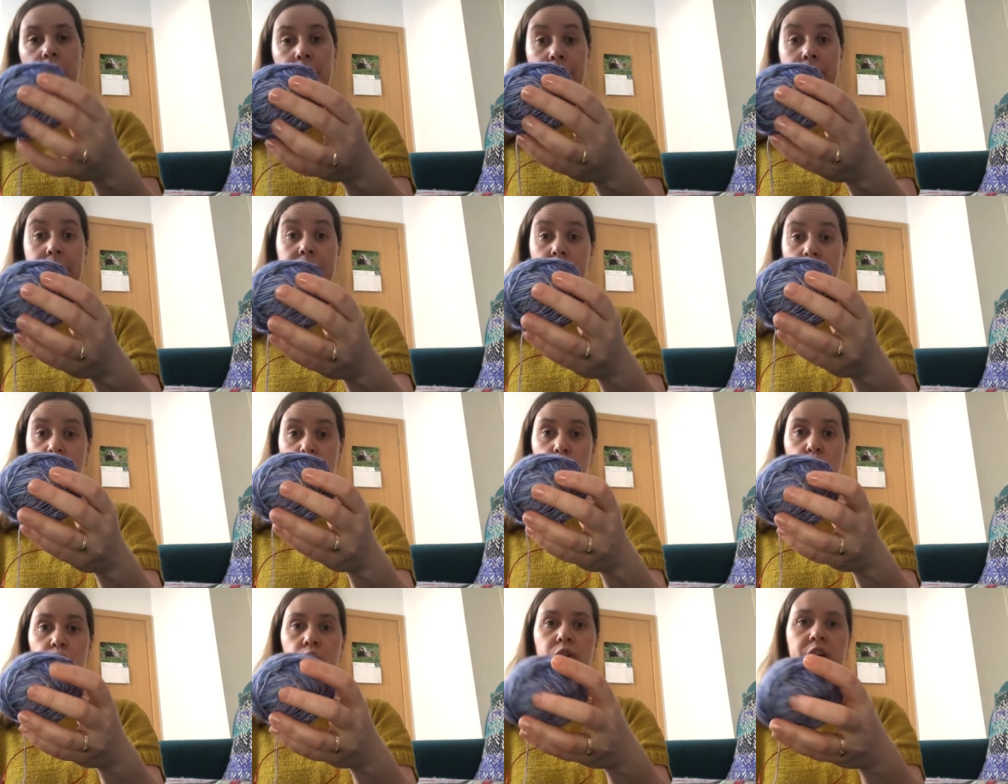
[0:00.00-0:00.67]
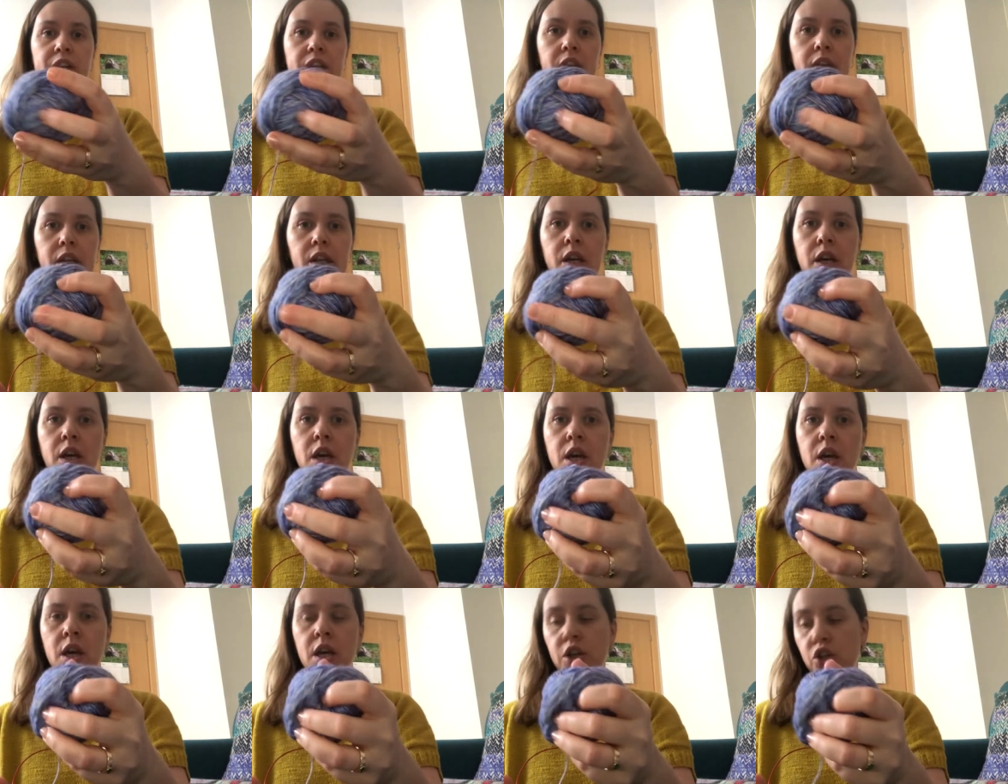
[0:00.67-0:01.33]
a pair of shorty,
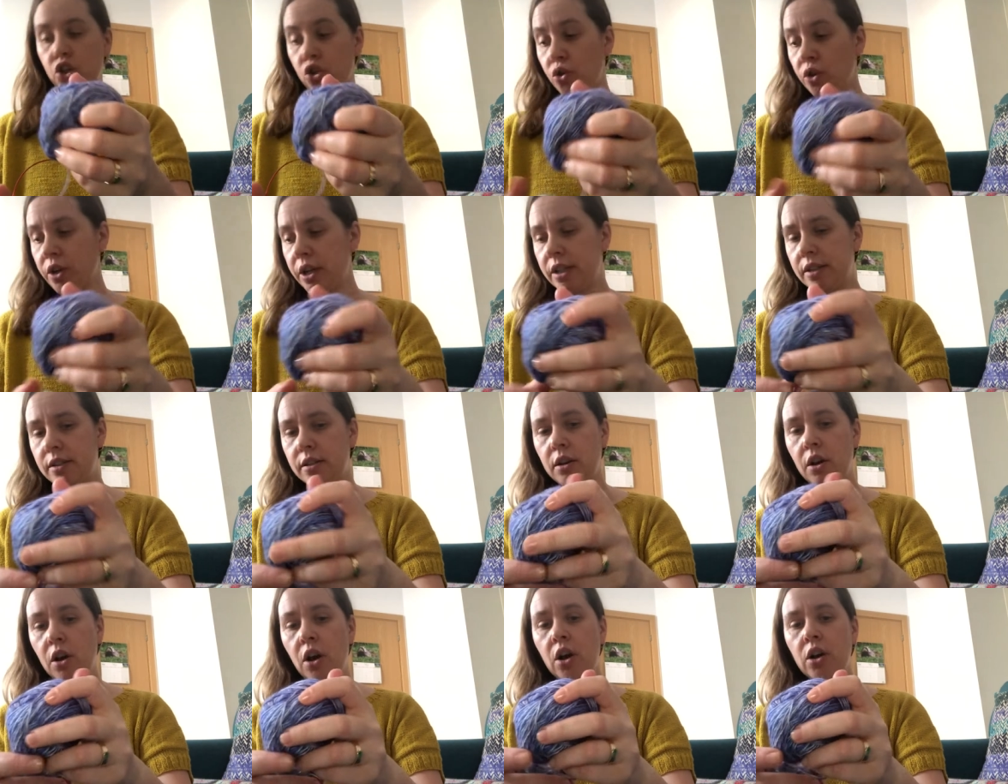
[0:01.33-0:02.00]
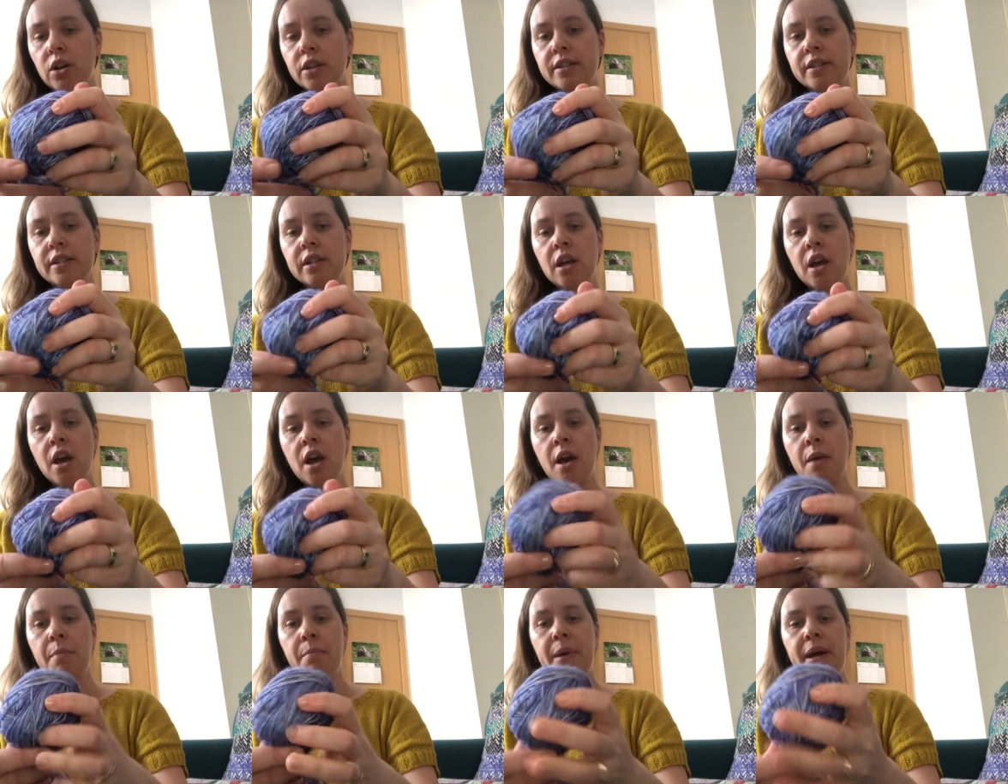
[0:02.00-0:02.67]
shorty socks.
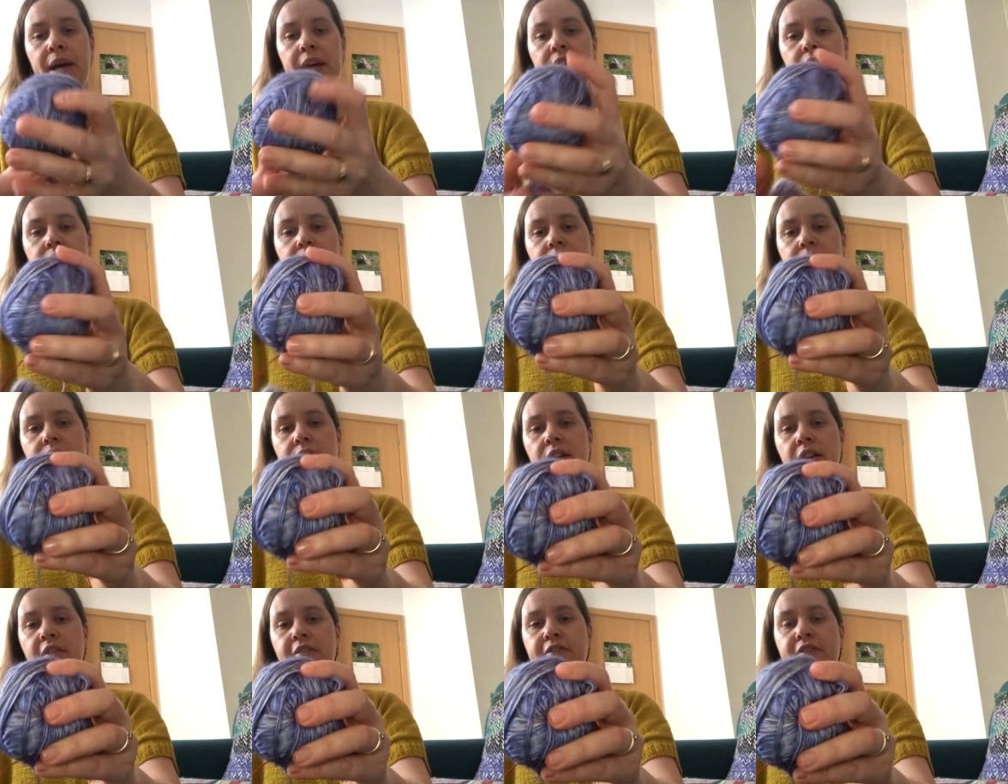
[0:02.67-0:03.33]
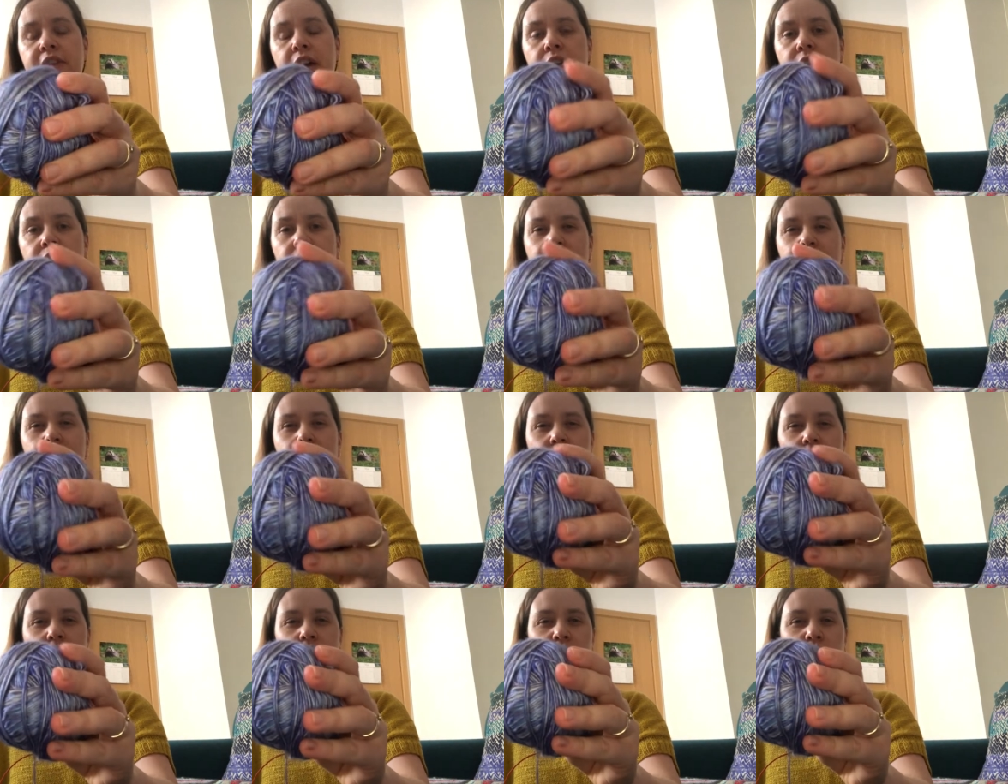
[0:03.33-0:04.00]
But it's uh, very,
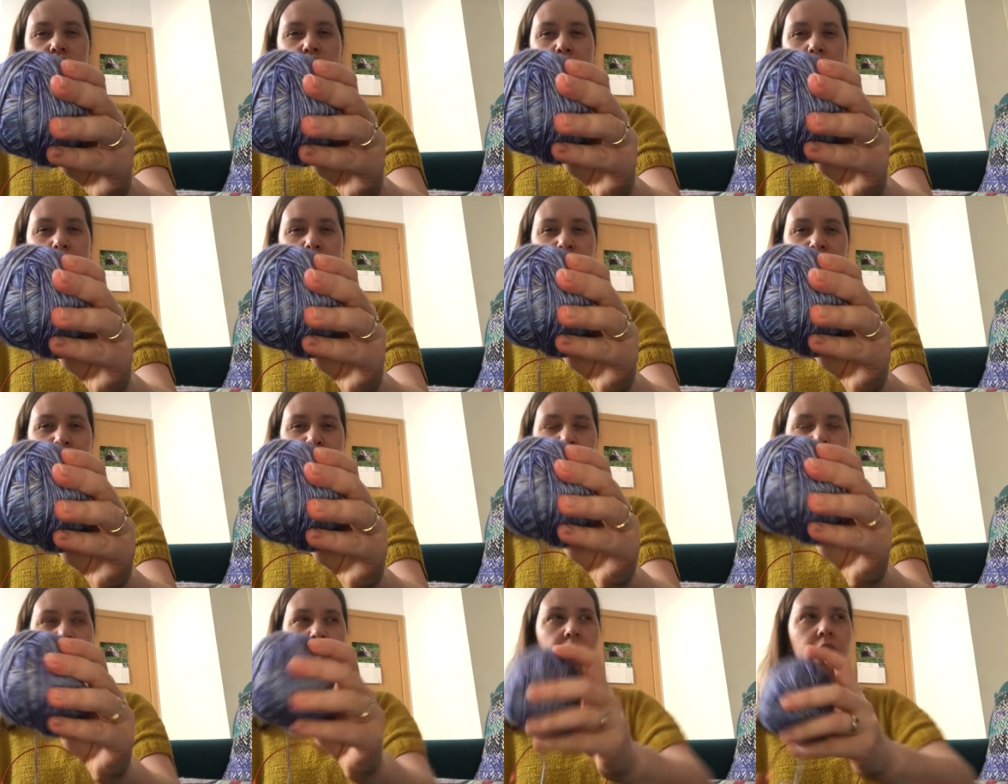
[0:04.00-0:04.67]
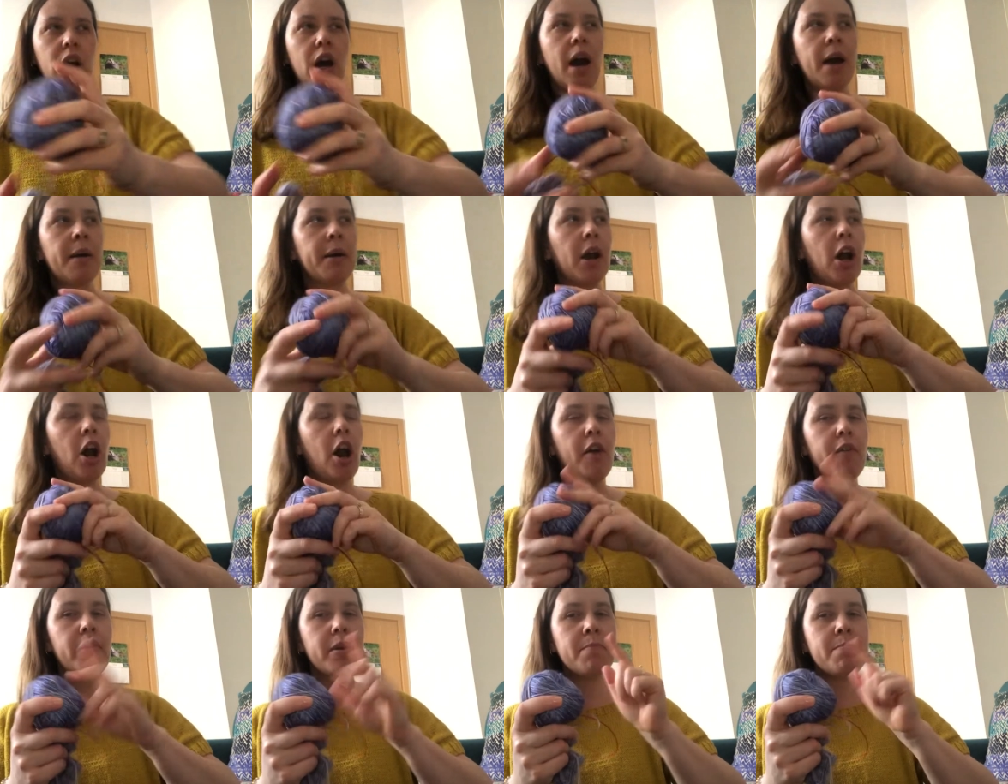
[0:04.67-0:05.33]
very soft. I
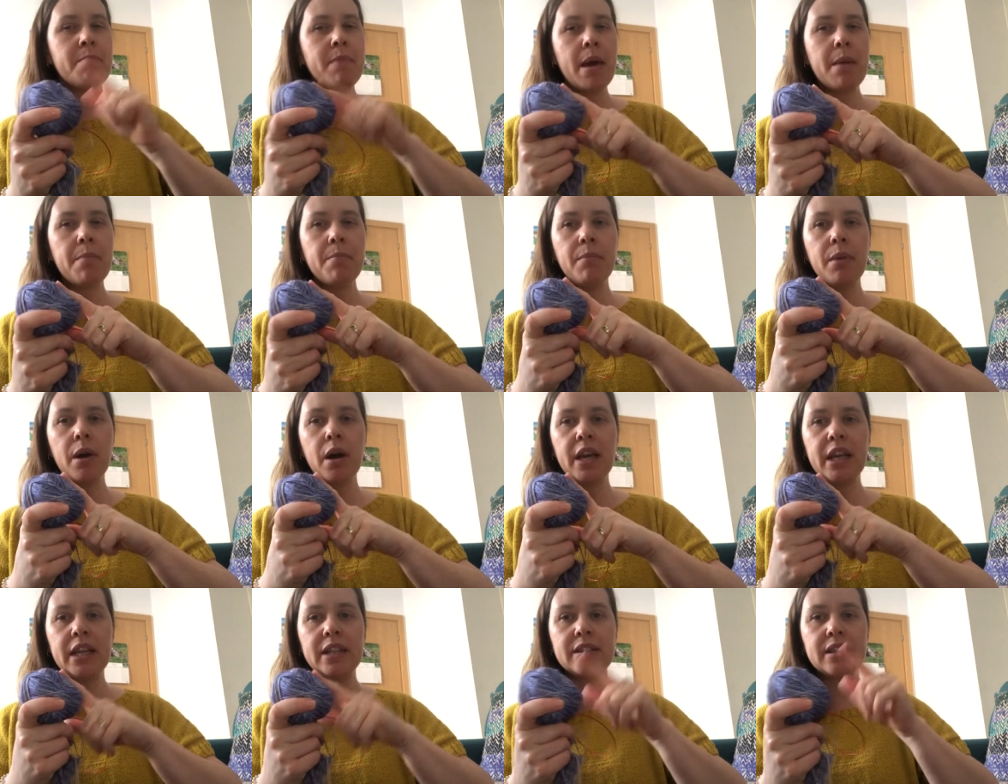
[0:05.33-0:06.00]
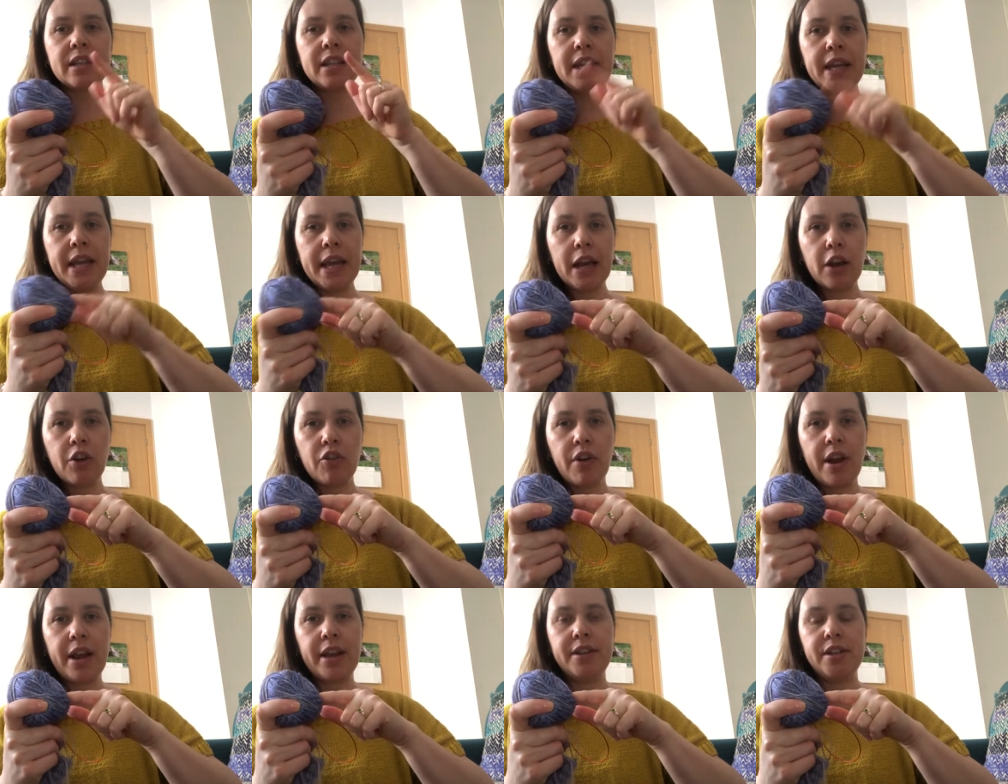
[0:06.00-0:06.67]
can't remember. It's a knit
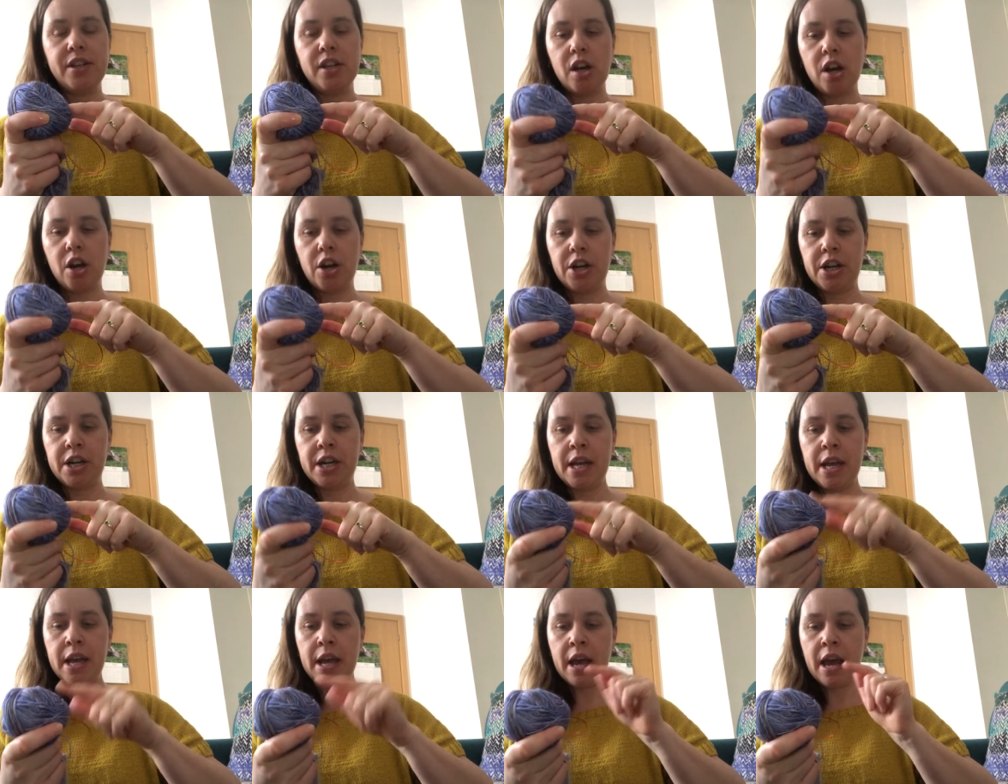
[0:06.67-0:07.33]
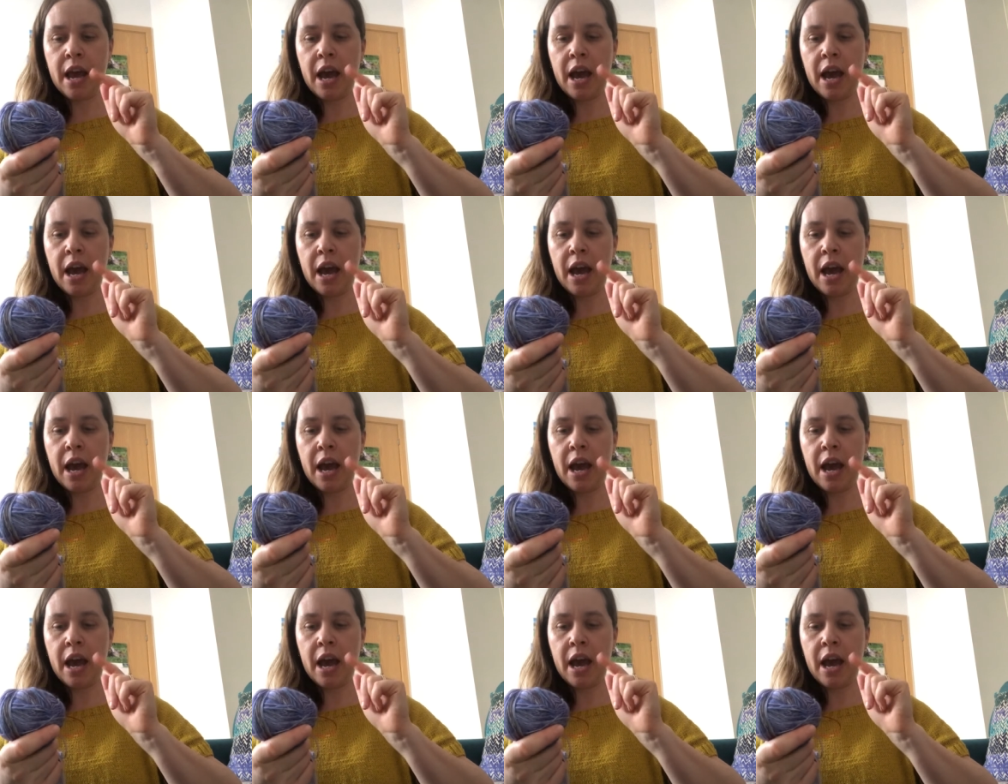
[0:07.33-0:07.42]
crate yarn.